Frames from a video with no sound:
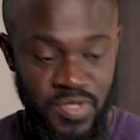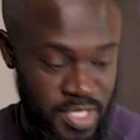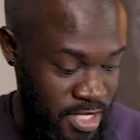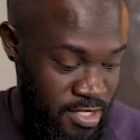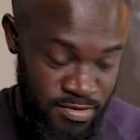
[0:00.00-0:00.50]

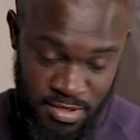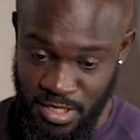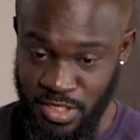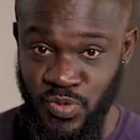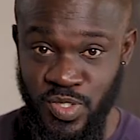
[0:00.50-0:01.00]
Okay,
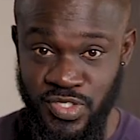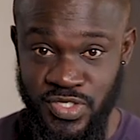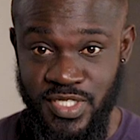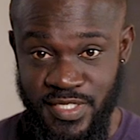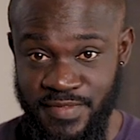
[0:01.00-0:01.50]
let's do
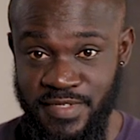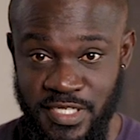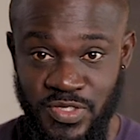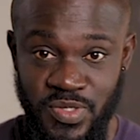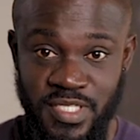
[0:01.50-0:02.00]
this.
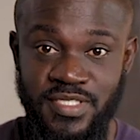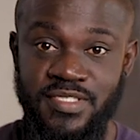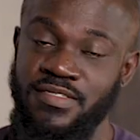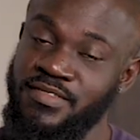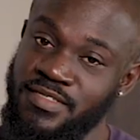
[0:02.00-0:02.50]
Let's do this.